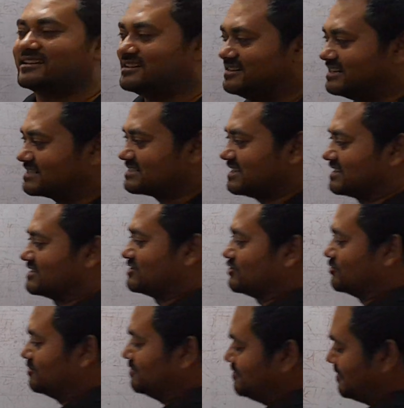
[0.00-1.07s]
let's
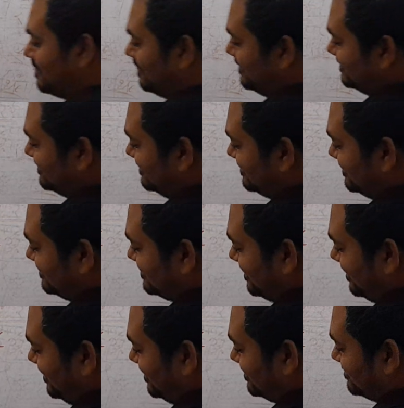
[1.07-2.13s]
assume this is the
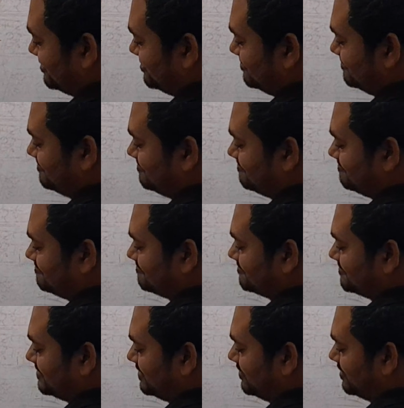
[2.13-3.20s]
earth,
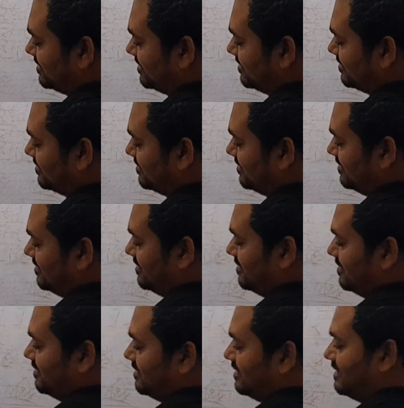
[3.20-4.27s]
okay,
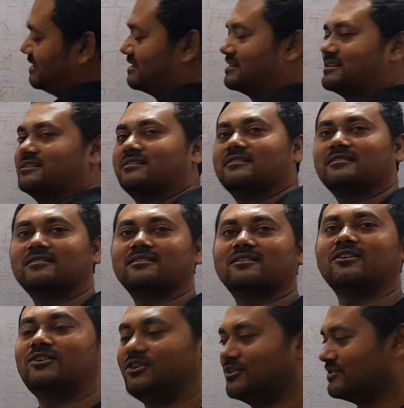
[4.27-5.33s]
and
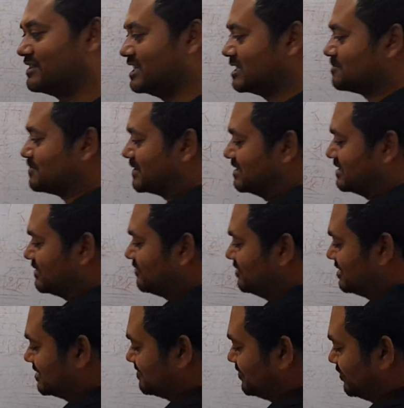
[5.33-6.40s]
on this
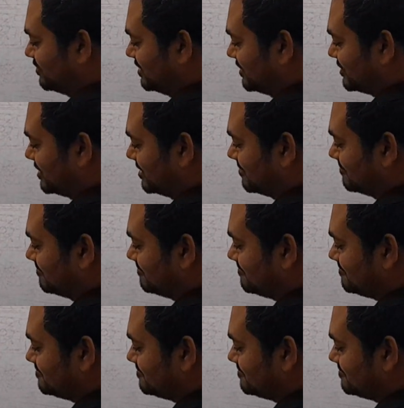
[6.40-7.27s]
particular position